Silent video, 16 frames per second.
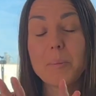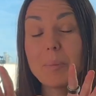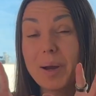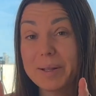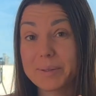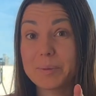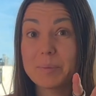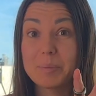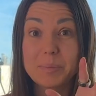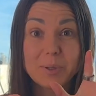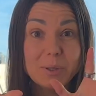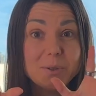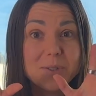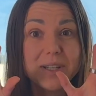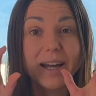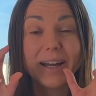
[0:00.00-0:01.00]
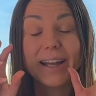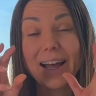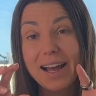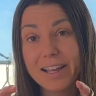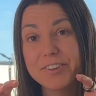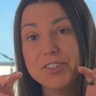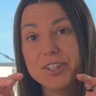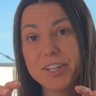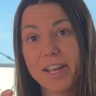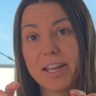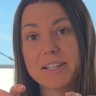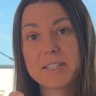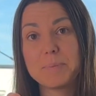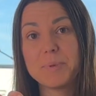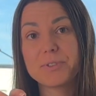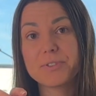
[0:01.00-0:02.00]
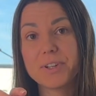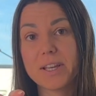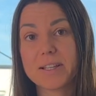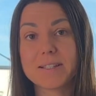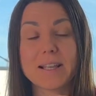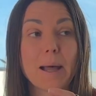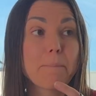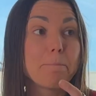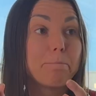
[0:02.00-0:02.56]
But because I actually experienced a